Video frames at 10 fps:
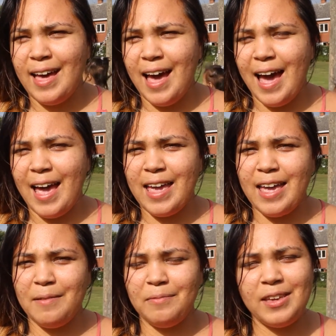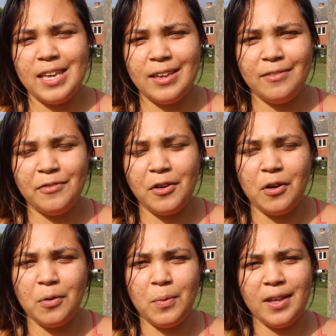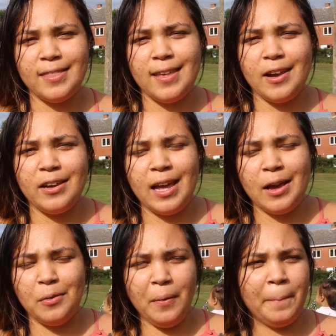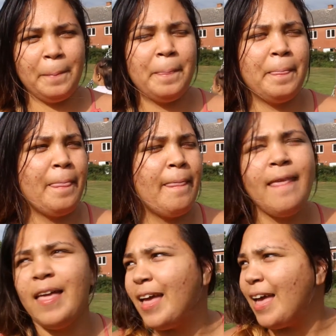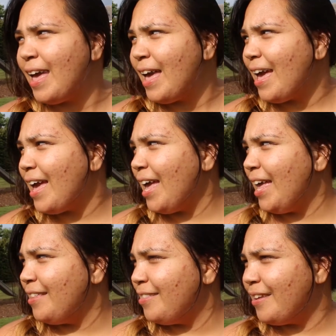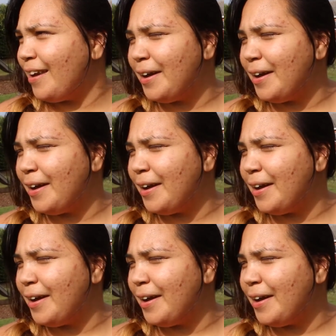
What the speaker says: I am vegan for 1 year now, and